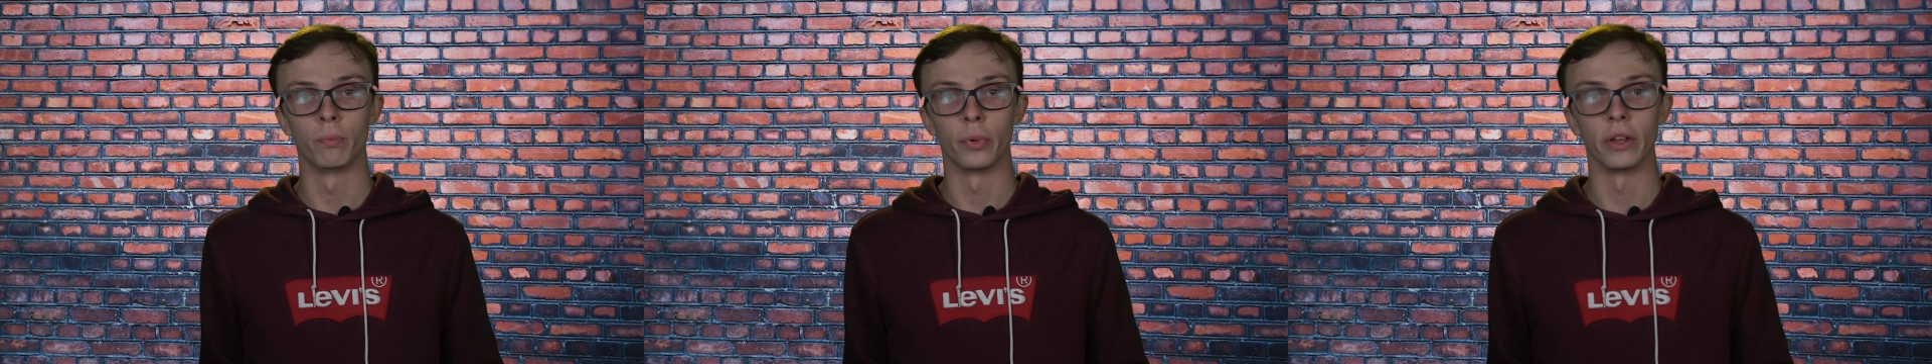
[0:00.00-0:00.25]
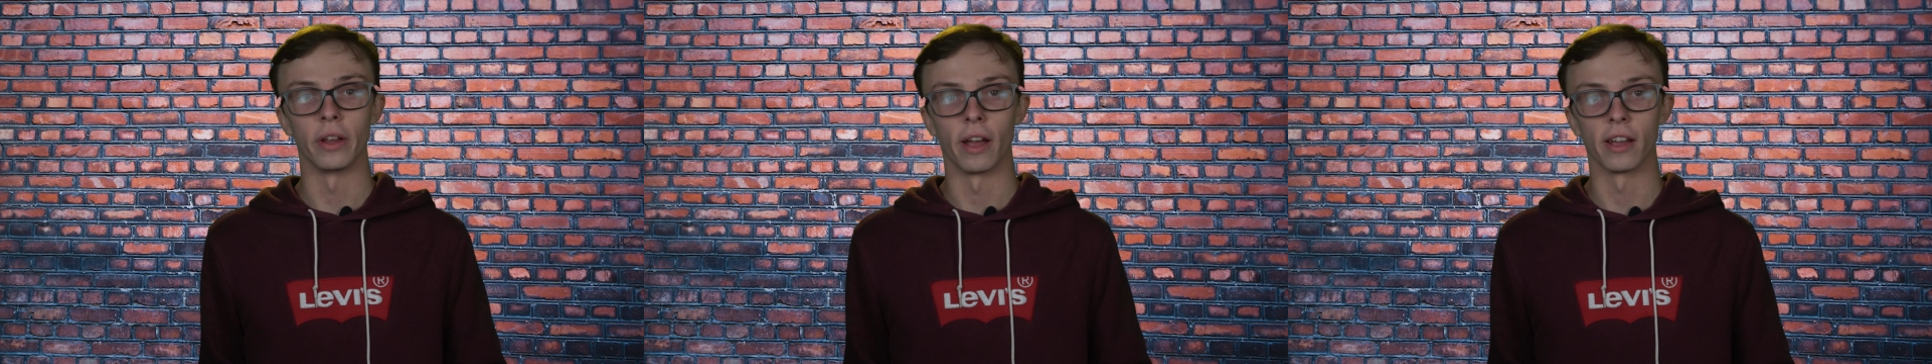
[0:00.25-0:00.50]

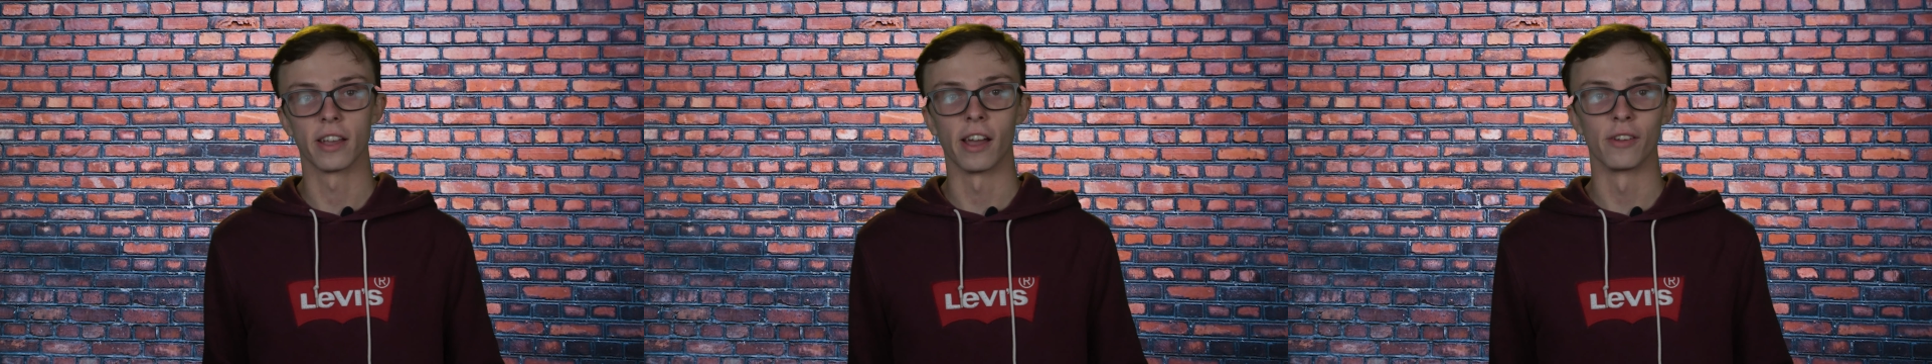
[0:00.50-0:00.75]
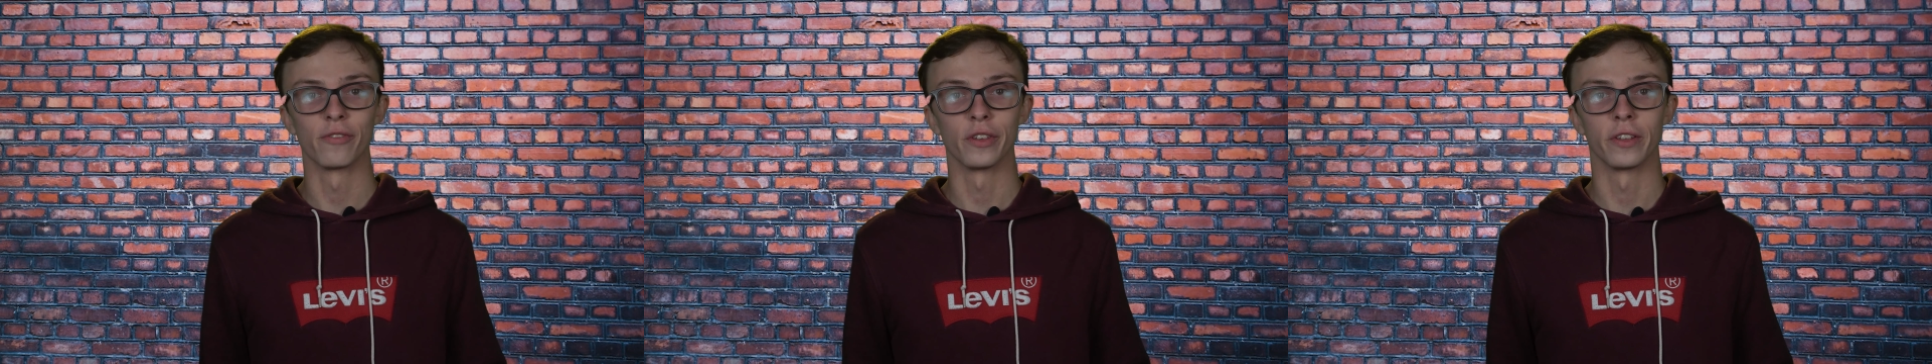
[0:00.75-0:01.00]
but I
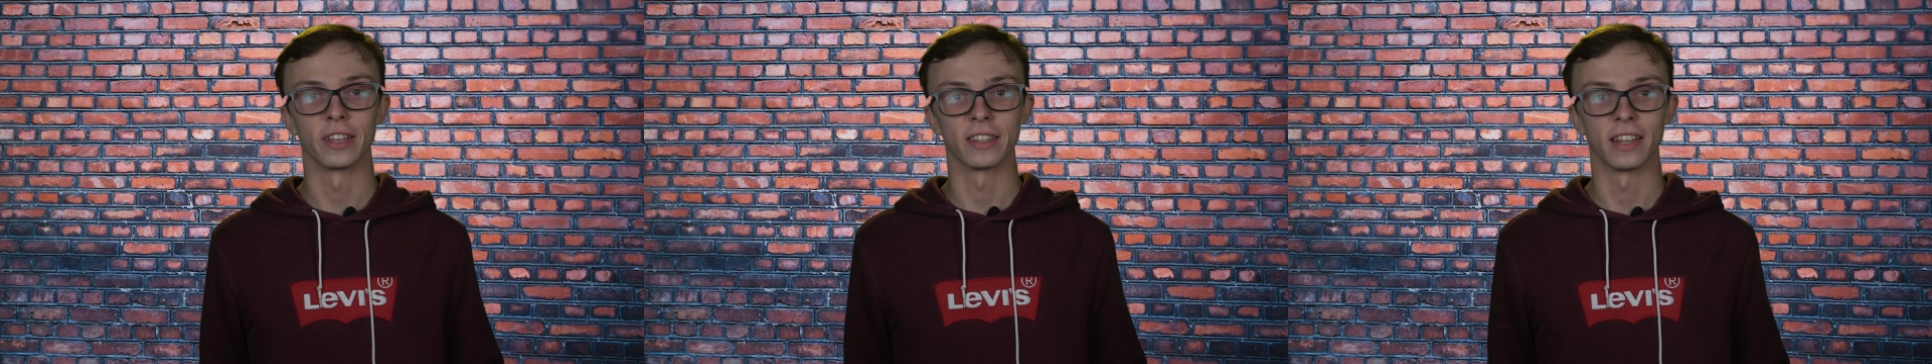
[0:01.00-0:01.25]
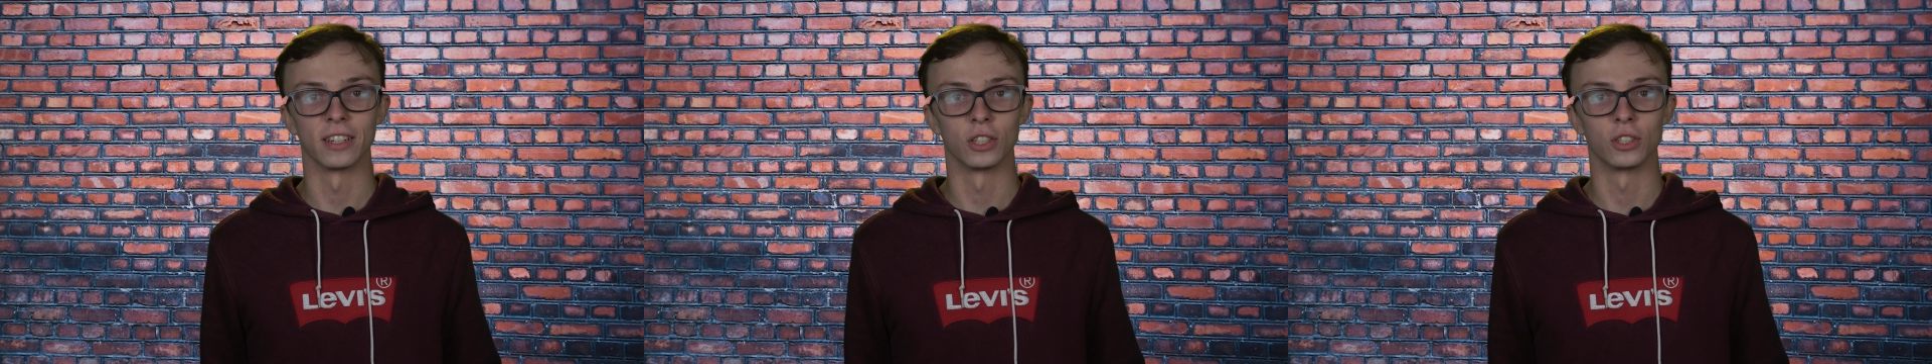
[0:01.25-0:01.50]
kind of feel
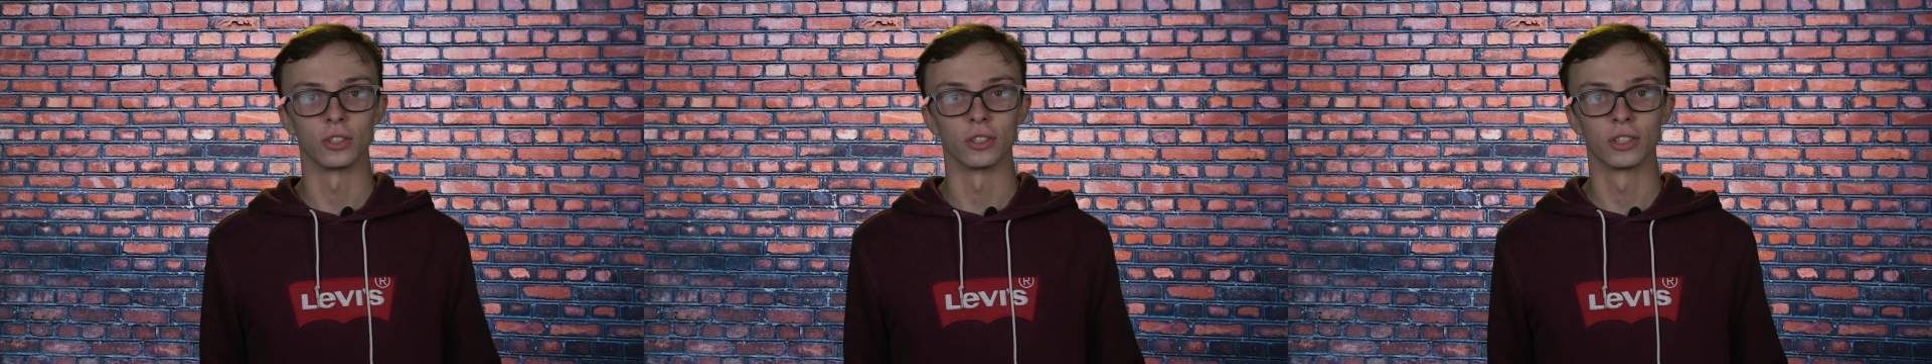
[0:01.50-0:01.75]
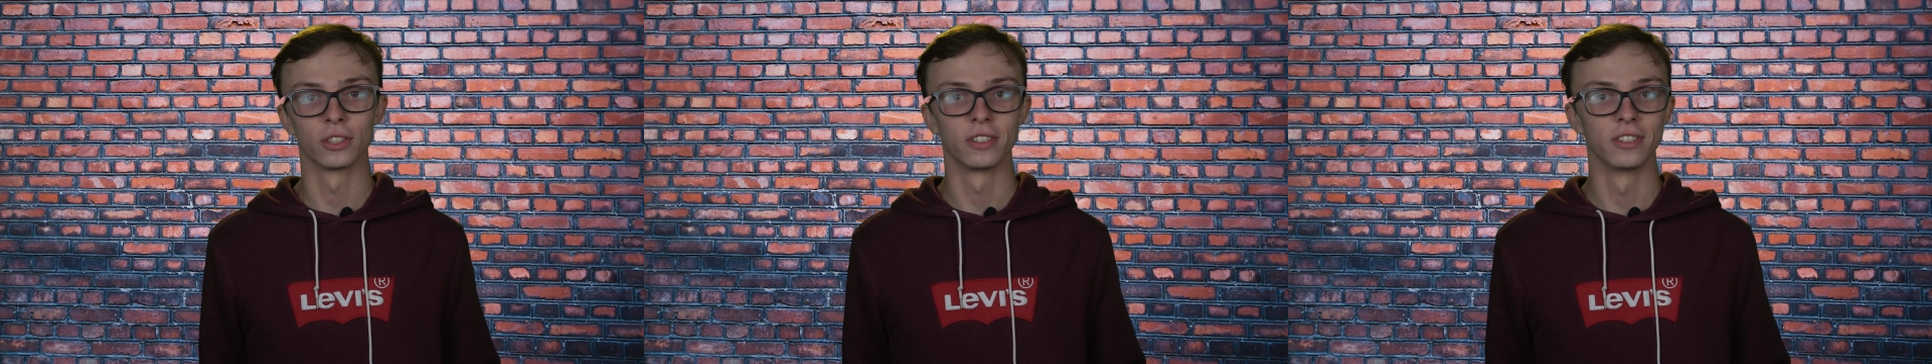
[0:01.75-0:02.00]
like that's
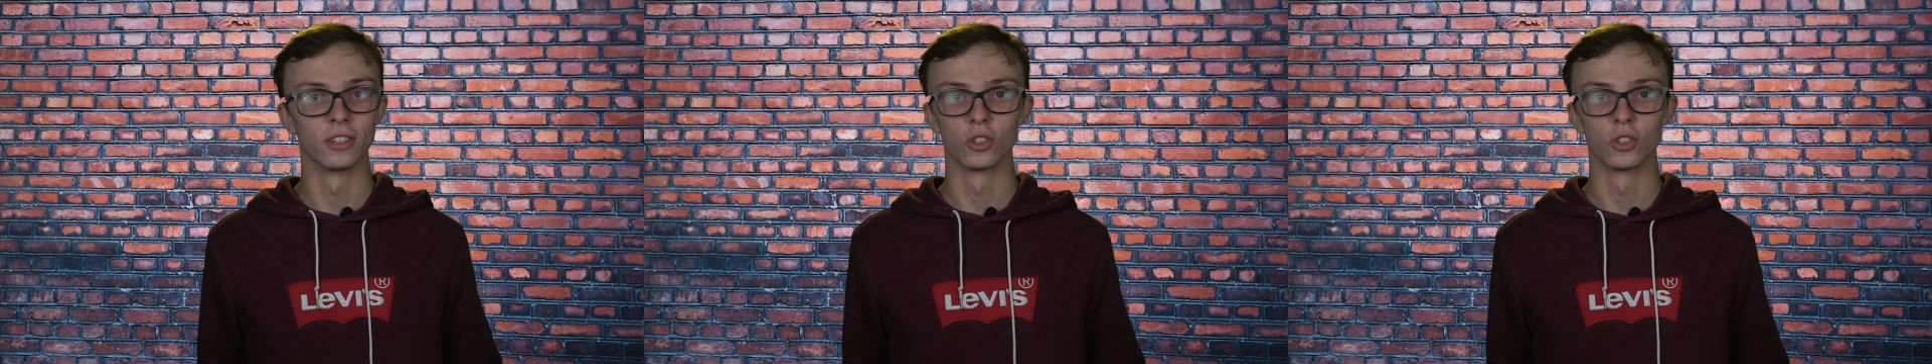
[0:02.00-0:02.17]
just